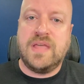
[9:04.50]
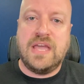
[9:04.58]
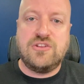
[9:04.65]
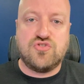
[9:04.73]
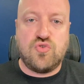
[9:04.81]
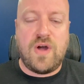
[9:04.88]

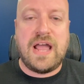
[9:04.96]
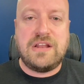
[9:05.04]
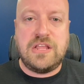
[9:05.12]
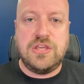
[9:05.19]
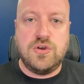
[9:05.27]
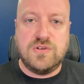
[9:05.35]
and tried
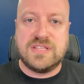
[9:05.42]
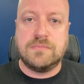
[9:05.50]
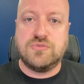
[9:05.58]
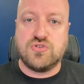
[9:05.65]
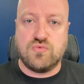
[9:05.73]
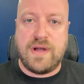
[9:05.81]
to use
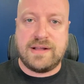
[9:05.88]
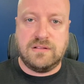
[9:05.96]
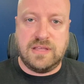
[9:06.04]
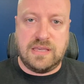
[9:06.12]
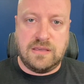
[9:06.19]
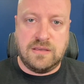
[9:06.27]
them
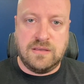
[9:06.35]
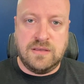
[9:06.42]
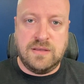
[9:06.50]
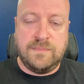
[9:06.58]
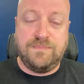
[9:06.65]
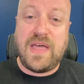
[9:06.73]
directly.
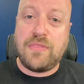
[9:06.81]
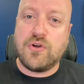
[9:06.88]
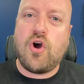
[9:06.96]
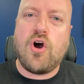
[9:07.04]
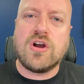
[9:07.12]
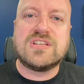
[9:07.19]
Now,
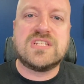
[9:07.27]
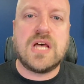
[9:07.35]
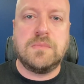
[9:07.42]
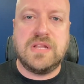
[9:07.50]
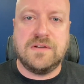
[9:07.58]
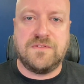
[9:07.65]
there are
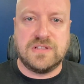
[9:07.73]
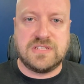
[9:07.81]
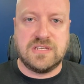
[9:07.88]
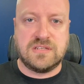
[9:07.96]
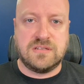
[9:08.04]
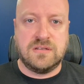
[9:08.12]
some
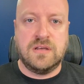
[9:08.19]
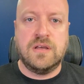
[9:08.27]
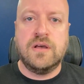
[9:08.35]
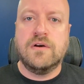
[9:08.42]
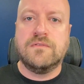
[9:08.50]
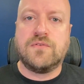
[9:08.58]
differences.
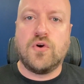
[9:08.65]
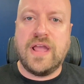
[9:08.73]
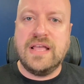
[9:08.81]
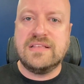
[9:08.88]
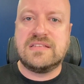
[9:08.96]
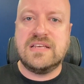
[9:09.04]
For
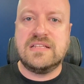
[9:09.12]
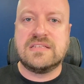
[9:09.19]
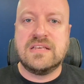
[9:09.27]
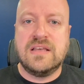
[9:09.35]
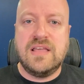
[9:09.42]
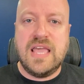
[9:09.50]

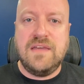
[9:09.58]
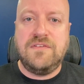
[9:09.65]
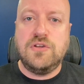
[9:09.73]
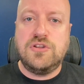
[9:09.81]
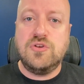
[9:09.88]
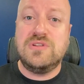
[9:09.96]
instance, if
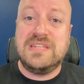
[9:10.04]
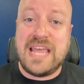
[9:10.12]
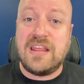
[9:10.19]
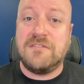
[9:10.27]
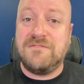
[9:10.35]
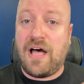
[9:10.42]
you do
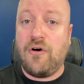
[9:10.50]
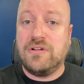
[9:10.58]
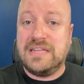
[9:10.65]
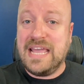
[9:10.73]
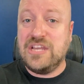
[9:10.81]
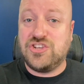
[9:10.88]
data
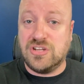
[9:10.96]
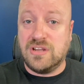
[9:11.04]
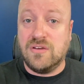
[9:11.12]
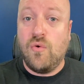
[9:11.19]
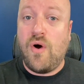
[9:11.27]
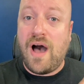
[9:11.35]

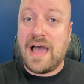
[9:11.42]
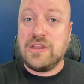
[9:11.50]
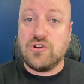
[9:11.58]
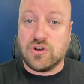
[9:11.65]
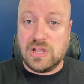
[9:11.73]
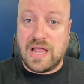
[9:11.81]
validation on
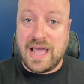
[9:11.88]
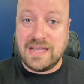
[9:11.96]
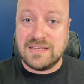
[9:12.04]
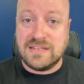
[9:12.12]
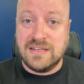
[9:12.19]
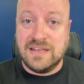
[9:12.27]
your
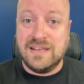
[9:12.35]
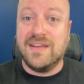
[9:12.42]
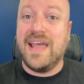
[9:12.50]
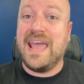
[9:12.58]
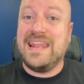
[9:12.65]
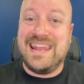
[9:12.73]
client
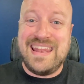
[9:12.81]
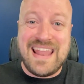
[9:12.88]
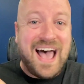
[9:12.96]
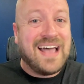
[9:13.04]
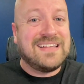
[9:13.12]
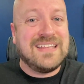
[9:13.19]
and
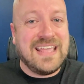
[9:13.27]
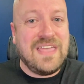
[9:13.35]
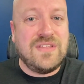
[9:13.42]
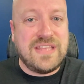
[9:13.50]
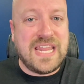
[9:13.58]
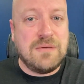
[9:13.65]
not in
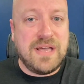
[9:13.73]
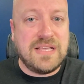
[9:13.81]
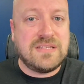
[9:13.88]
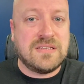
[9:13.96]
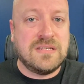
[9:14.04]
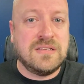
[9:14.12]
the
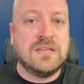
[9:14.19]
database,